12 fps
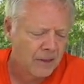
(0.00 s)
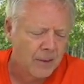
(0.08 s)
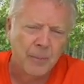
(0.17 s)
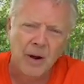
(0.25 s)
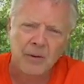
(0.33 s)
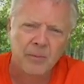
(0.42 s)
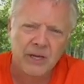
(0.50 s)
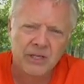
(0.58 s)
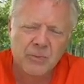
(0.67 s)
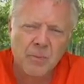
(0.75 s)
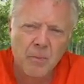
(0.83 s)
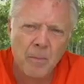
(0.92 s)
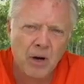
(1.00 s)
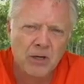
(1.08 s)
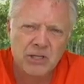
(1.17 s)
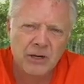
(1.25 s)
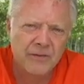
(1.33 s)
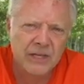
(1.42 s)
the problem is
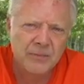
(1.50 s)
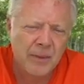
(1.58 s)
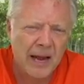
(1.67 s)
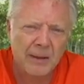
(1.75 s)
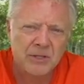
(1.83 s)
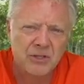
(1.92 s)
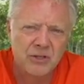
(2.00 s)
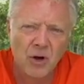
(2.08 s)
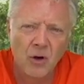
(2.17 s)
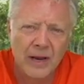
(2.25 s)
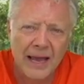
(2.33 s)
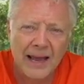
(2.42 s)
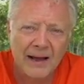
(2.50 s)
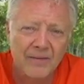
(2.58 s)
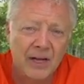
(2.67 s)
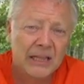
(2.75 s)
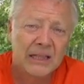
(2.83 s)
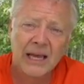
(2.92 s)
most of these maps don't have
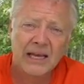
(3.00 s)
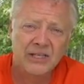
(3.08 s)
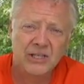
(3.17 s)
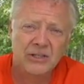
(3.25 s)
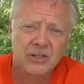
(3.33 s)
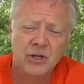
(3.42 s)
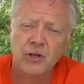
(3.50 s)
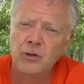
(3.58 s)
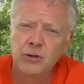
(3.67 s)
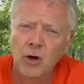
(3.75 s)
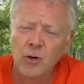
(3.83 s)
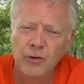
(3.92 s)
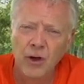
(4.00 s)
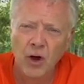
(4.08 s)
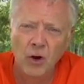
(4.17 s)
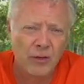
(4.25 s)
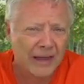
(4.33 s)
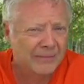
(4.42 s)
a legend, so you don't
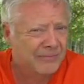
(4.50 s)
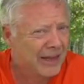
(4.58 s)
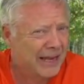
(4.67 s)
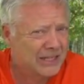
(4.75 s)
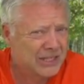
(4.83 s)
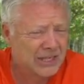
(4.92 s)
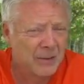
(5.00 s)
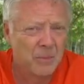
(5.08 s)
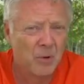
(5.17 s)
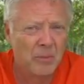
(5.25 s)
know that that symbol